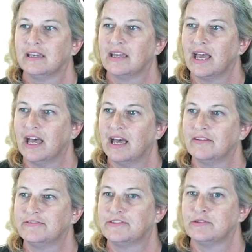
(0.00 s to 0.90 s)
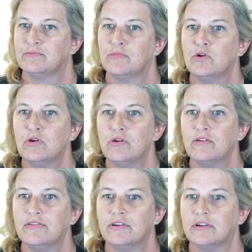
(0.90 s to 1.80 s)
have to
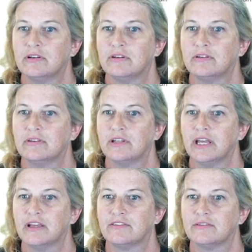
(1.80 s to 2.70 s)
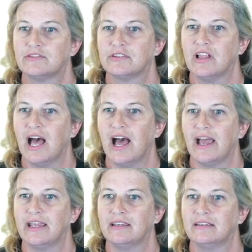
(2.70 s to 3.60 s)
move. Yeah, so July